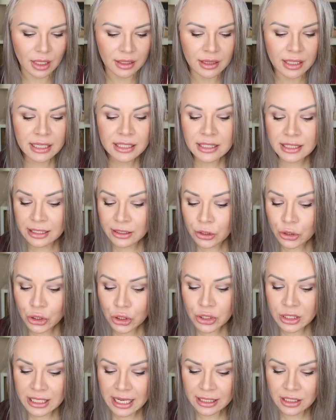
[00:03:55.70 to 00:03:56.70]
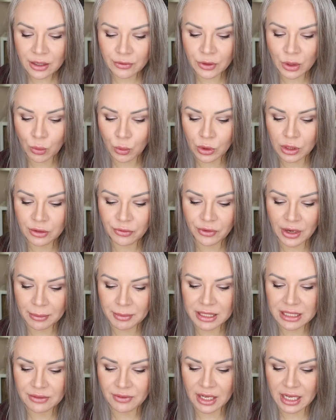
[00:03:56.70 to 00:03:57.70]
The signature scent of the
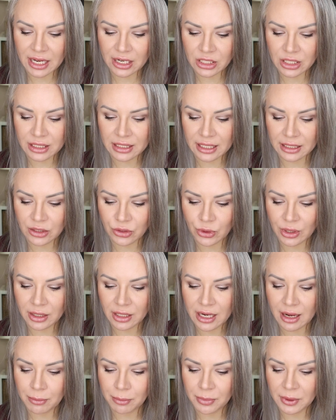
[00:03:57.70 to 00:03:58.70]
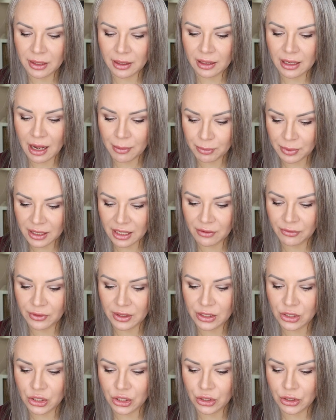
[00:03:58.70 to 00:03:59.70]
world-famous Vacation Sunscreen comp Company
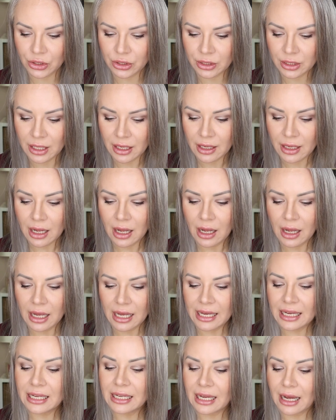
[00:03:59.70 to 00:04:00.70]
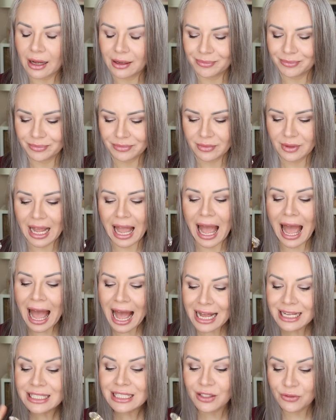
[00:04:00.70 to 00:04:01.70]
featured, it,
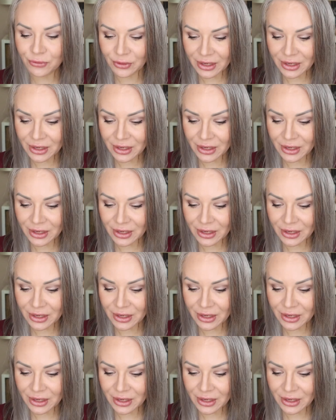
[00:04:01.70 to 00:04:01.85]
as